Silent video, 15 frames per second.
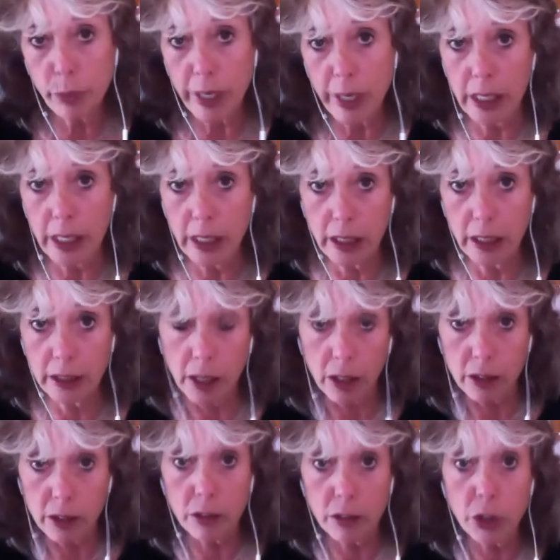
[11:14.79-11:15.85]

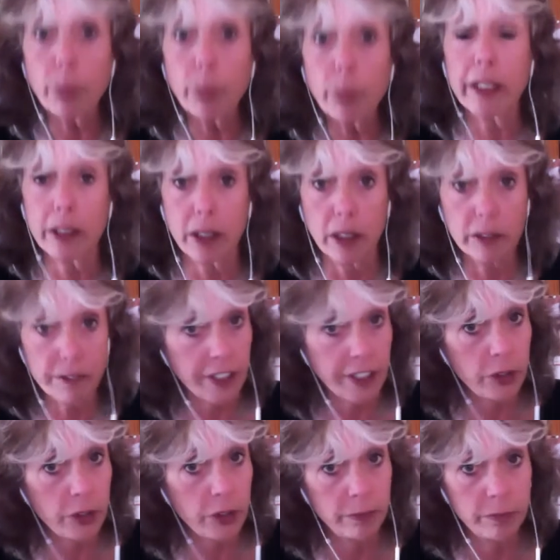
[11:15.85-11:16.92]
adult
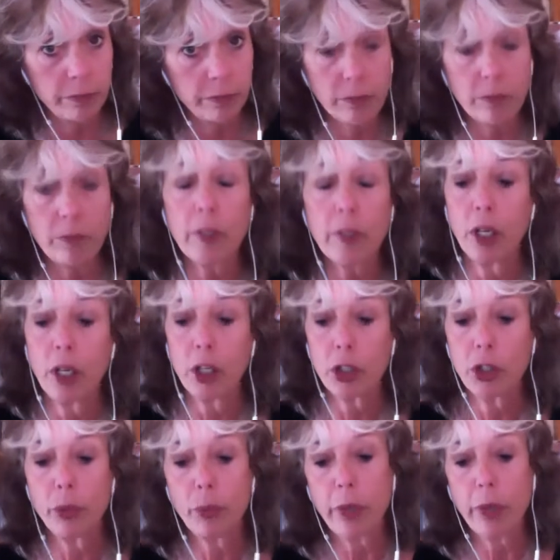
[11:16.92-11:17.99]
fiction,
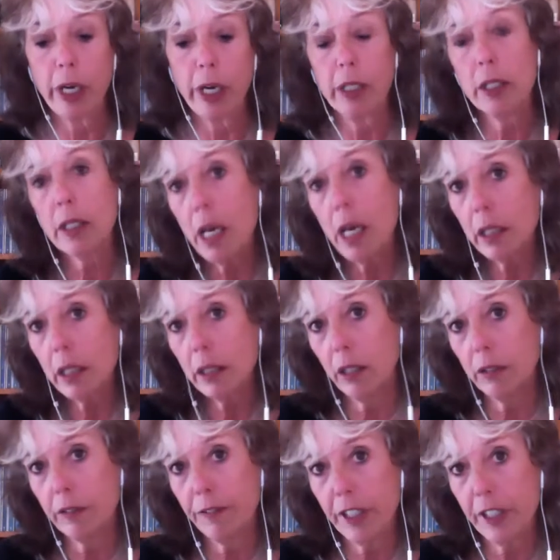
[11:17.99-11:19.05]
you write young
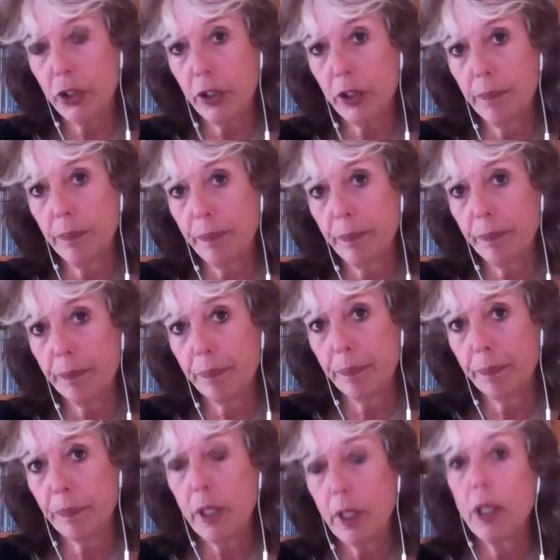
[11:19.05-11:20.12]
adult fiction.
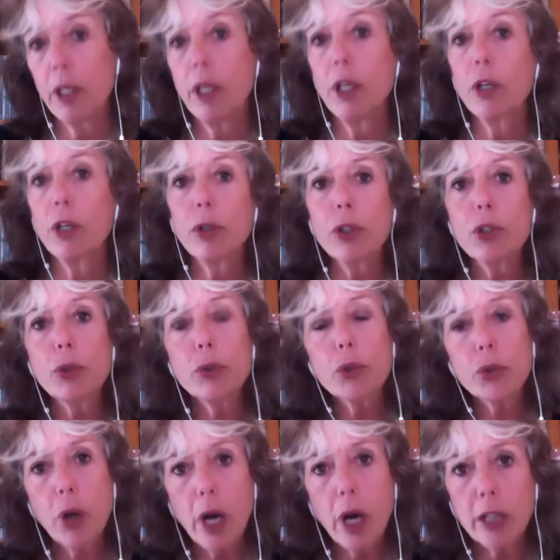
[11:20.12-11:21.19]
Could you
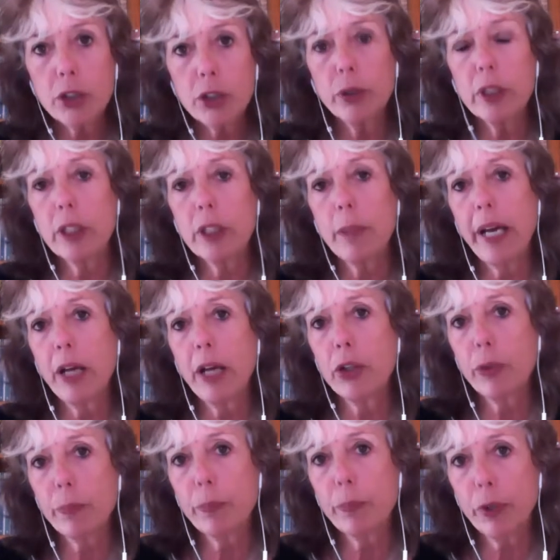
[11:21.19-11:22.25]
talk to us about
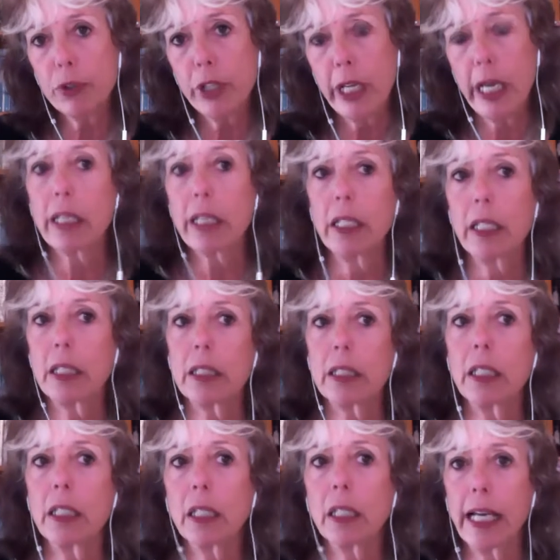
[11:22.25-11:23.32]
your protagonist
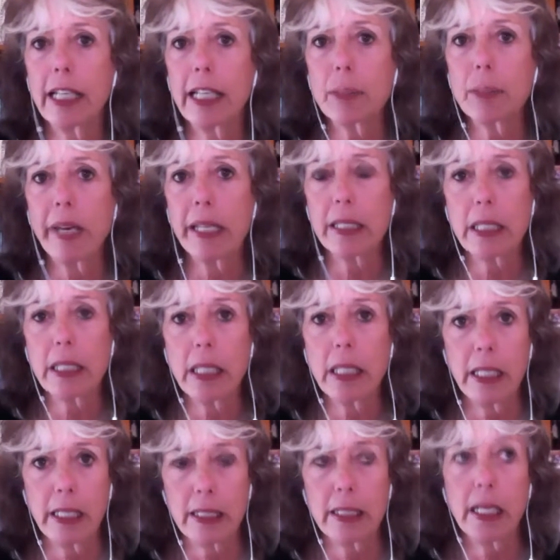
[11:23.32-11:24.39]
in The Last Best
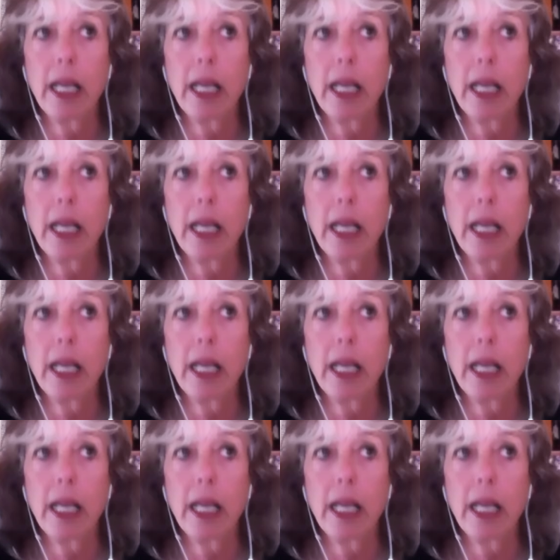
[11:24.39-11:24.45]
Kiss